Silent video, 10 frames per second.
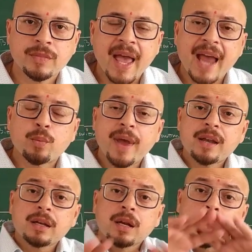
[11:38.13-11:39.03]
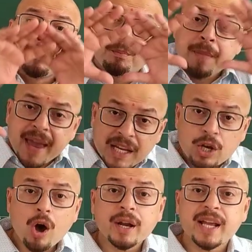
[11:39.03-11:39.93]
And when many
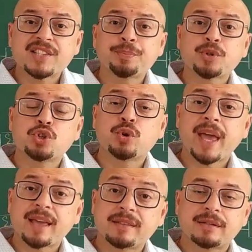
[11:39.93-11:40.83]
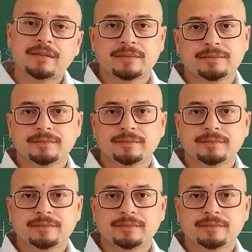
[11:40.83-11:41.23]
organs put together,